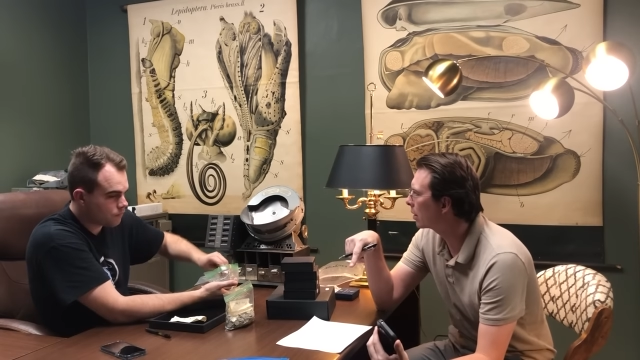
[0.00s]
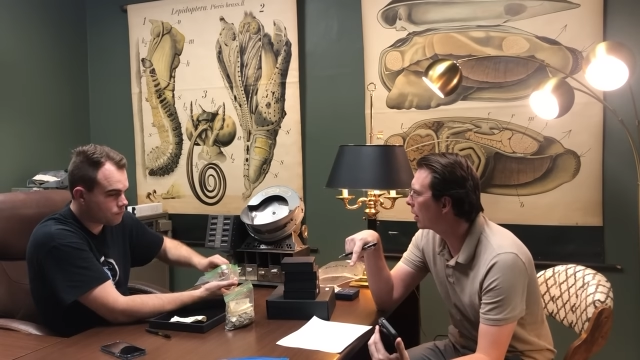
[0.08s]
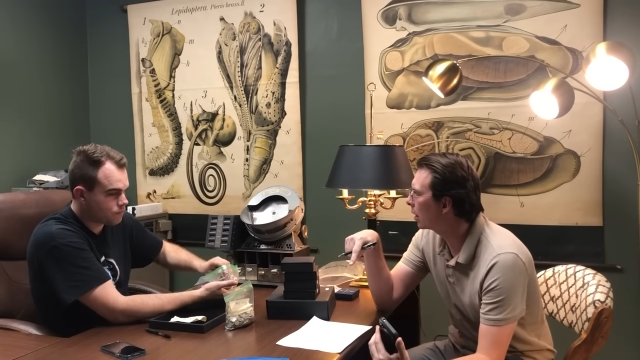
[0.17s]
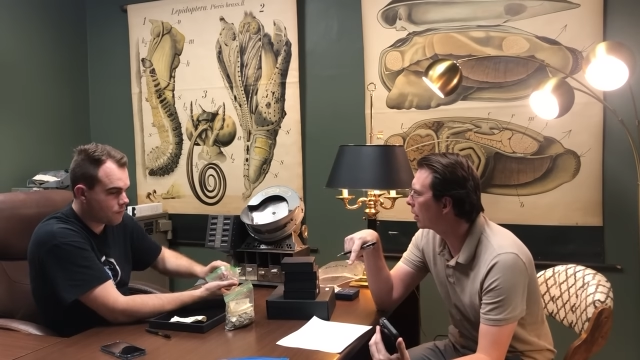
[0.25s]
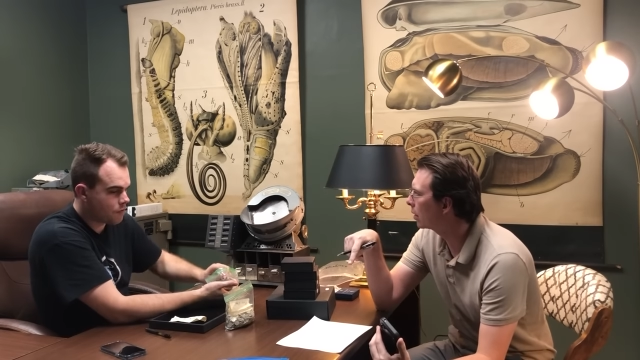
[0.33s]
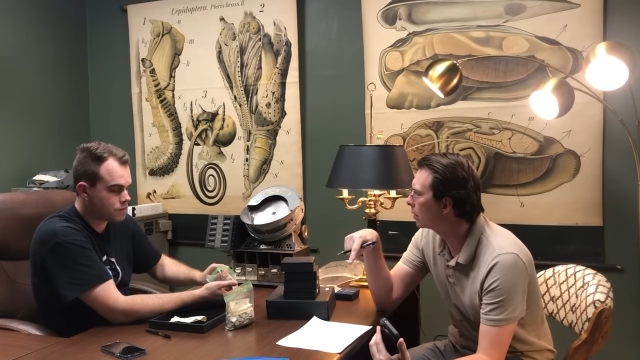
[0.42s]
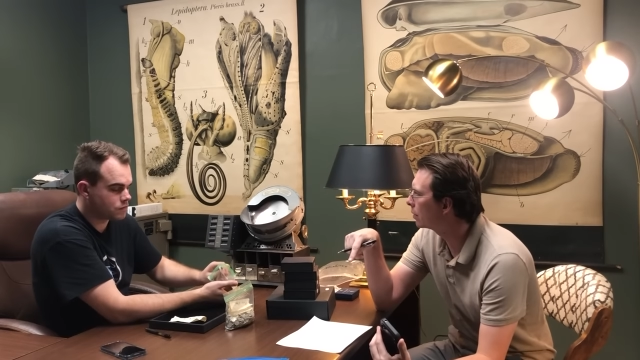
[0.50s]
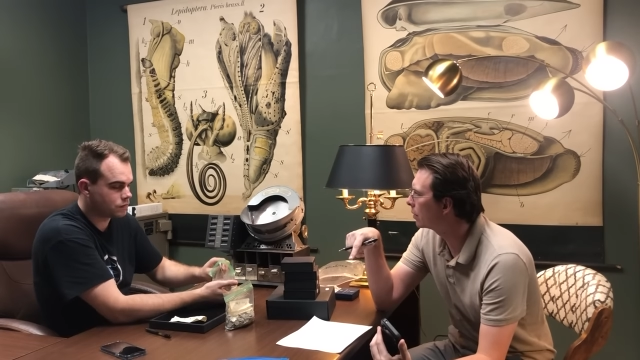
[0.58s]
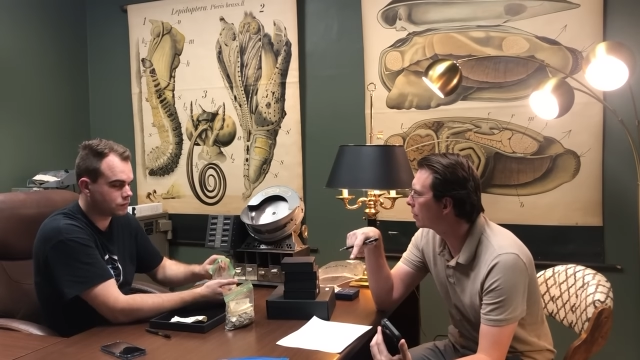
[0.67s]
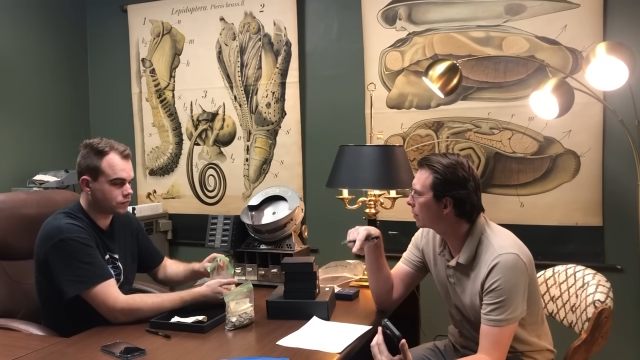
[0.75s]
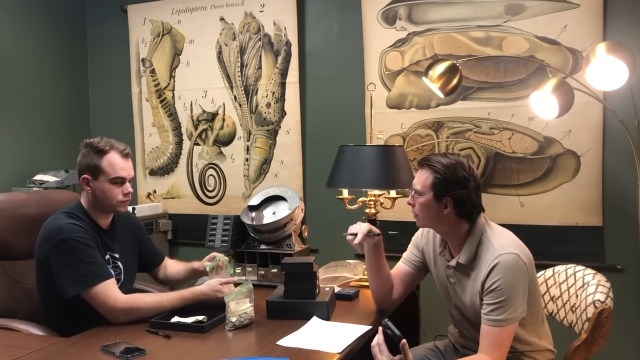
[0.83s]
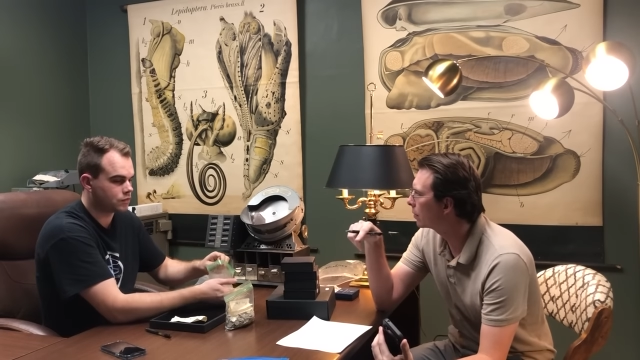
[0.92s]
Speaker 1: of
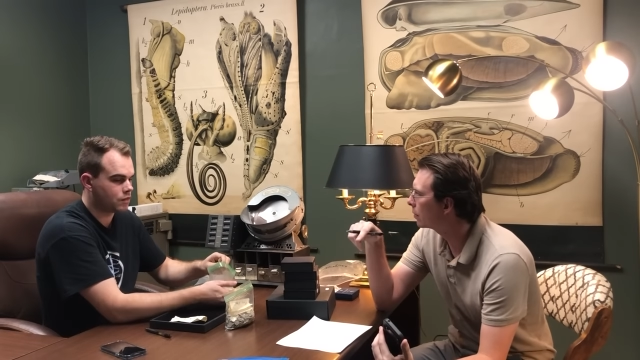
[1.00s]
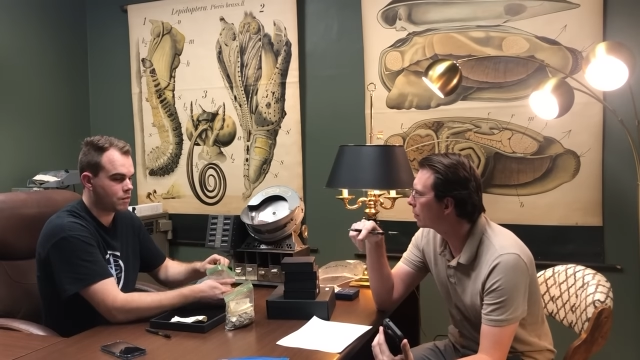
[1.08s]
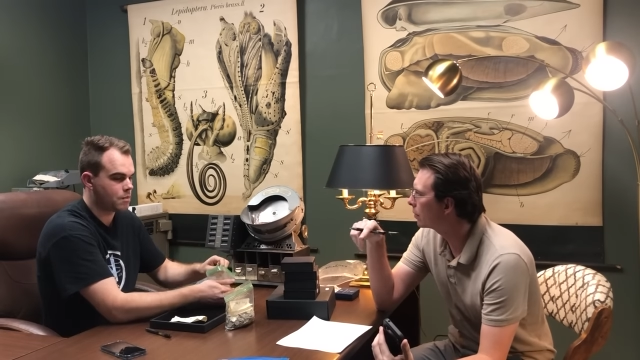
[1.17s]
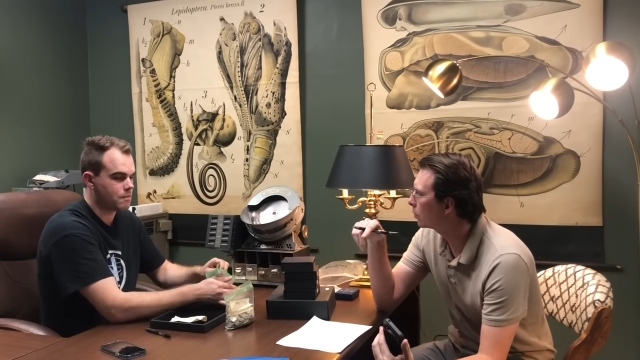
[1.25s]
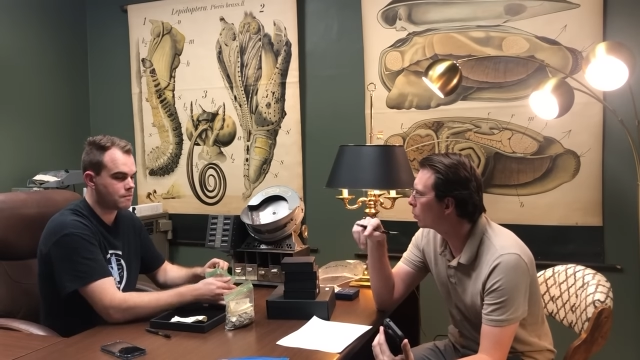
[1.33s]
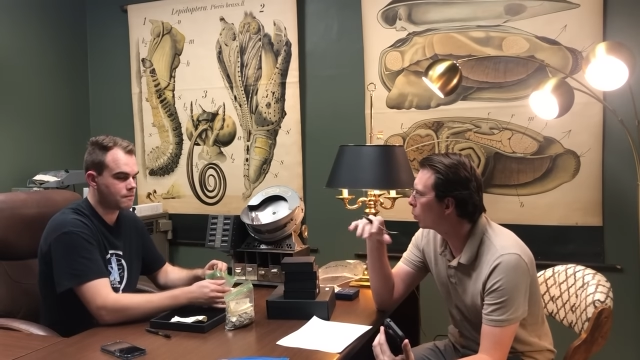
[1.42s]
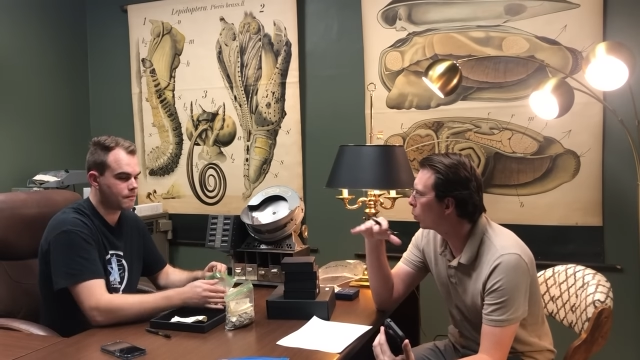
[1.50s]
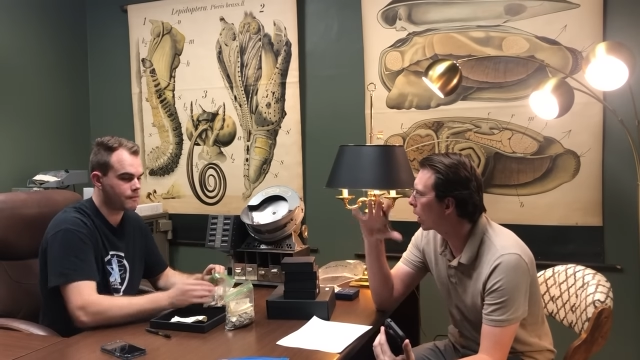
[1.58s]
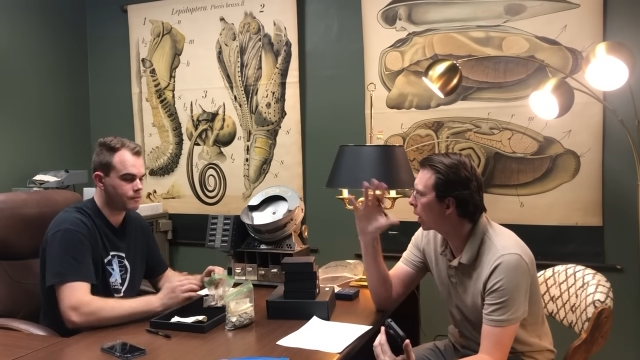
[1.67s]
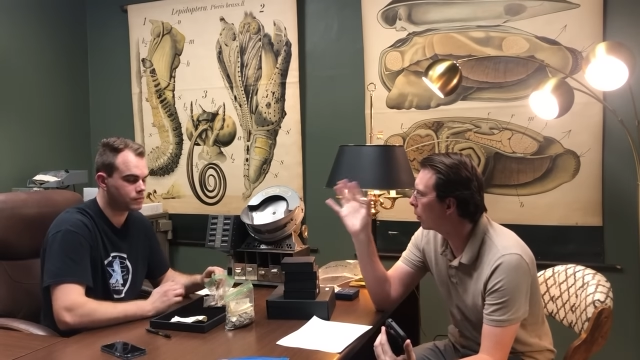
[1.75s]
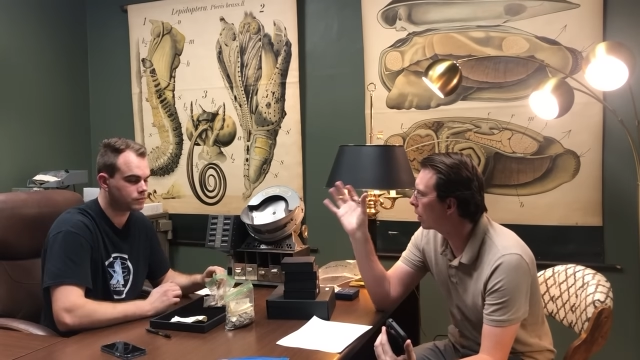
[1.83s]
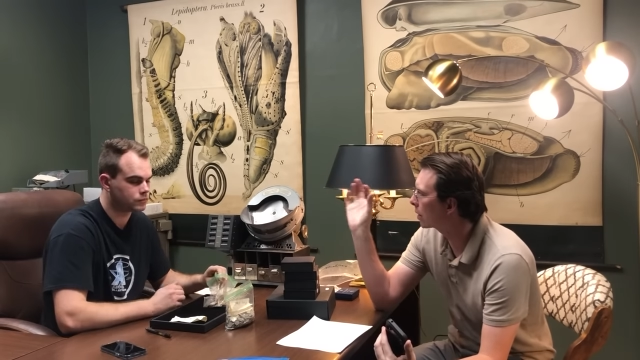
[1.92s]
what
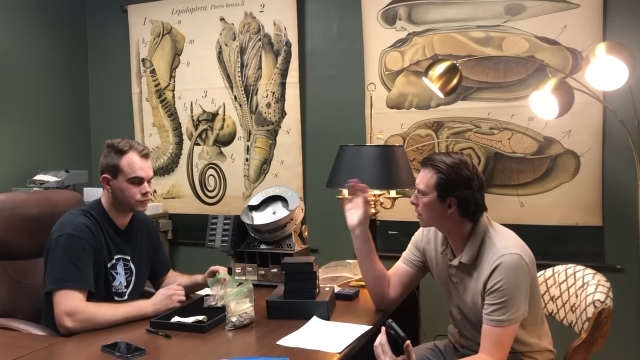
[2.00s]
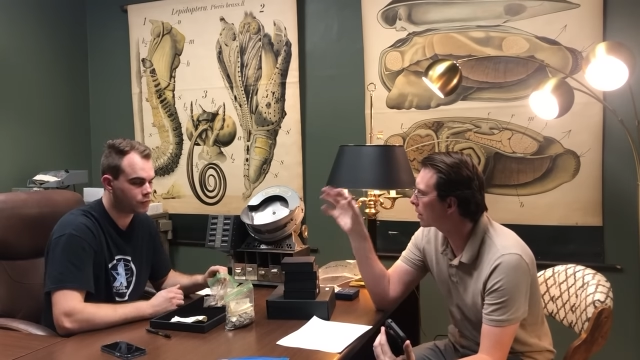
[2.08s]
I want to